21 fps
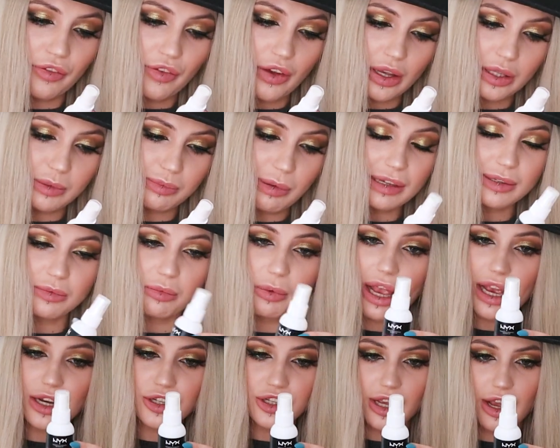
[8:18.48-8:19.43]
first base.
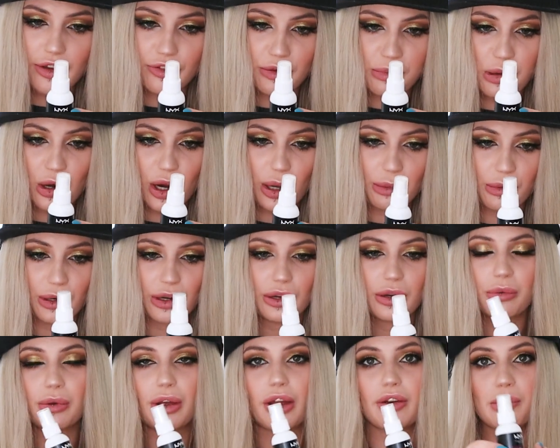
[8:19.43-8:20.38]
We actually have a primer.
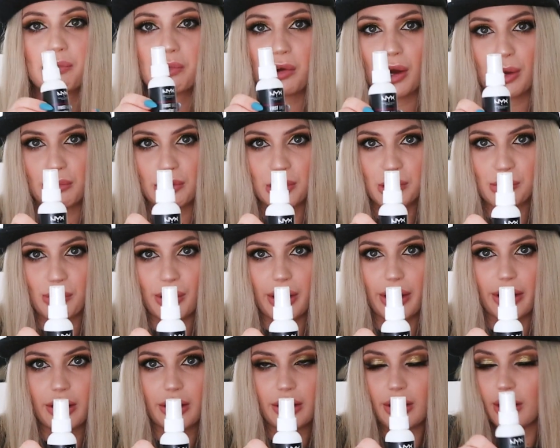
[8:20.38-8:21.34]
We have a primer
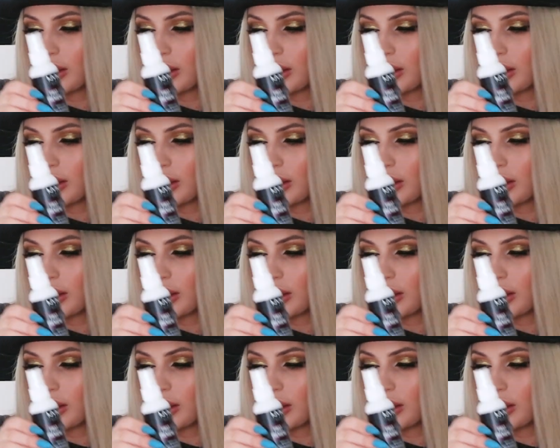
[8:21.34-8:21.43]
spray